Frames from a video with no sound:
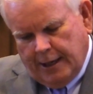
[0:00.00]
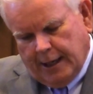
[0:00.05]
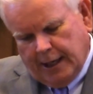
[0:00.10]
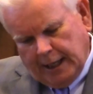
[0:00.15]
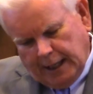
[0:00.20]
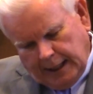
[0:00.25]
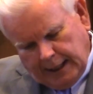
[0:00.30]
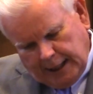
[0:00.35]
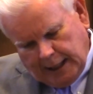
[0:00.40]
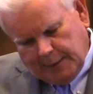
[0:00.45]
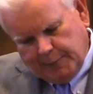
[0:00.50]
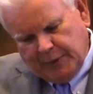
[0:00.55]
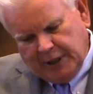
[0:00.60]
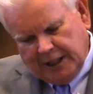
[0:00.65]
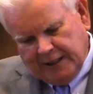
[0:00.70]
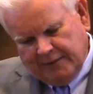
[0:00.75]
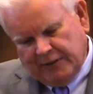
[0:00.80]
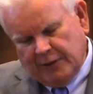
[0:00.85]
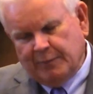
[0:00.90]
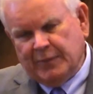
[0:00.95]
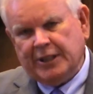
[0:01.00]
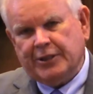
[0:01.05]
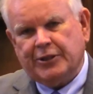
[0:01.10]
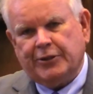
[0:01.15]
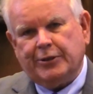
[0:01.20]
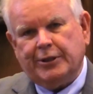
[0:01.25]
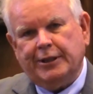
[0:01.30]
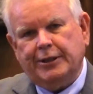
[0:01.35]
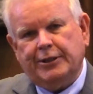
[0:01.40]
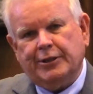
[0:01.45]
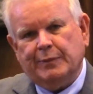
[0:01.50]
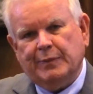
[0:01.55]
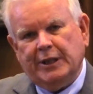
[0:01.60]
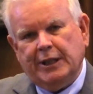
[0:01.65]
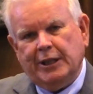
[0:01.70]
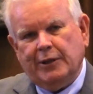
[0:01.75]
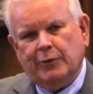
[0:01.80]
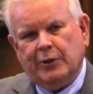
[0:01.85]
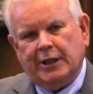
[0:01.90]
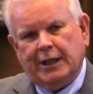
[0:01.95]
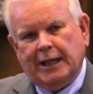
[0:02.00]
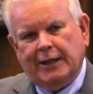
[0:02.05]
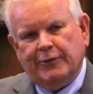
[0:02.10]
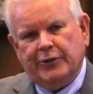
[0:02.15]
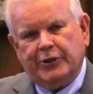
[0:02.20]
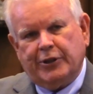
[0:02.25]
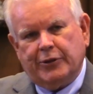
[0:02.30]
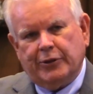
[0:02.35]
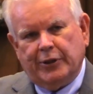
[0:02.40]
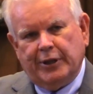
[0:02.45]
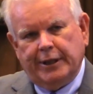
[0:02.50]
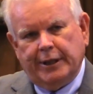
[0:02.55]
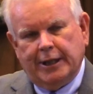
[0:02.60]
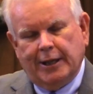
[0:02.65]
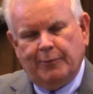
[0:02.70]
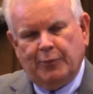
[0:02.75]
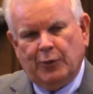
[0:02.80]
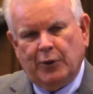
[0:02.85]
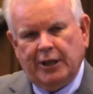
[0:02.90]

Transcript: a little bit of a mystery to me when I was growing up.